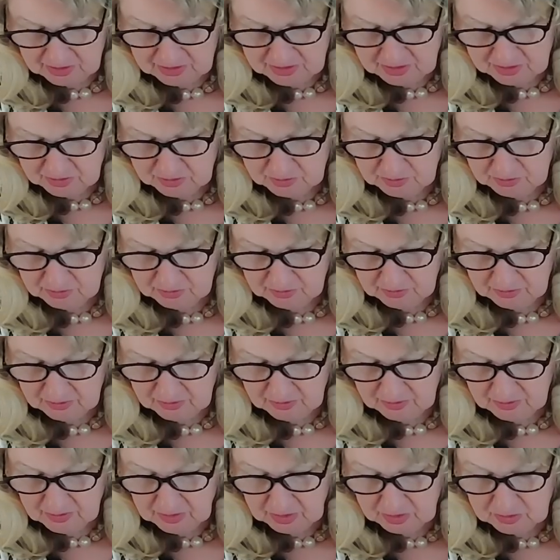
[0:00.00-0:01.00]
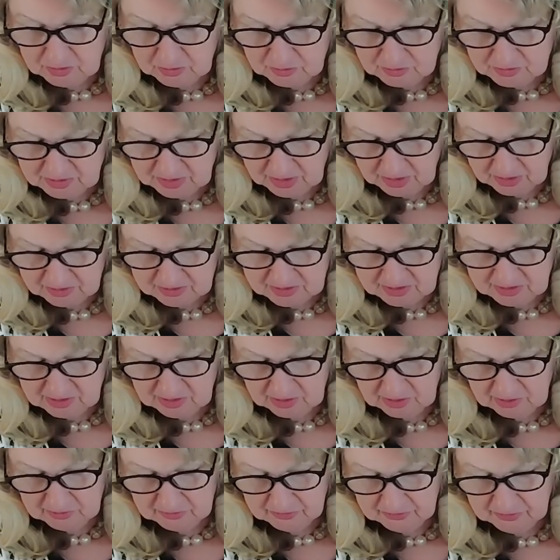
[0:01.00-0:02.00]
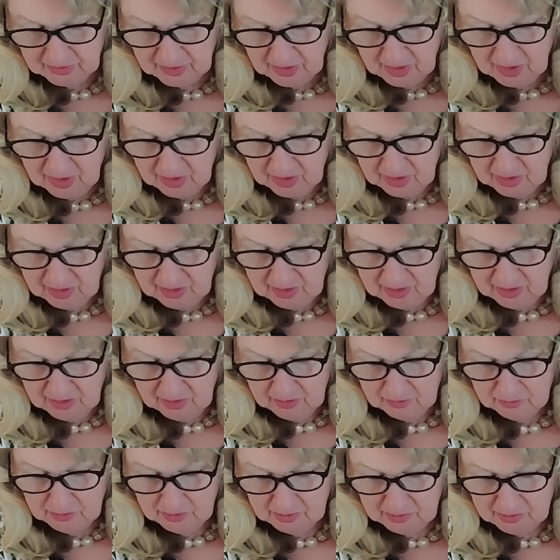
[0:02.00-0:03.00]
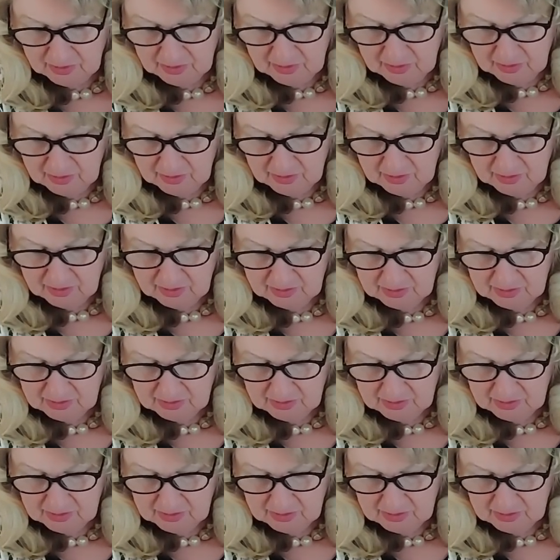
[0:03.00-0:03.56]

rescue recuse herself well, uh,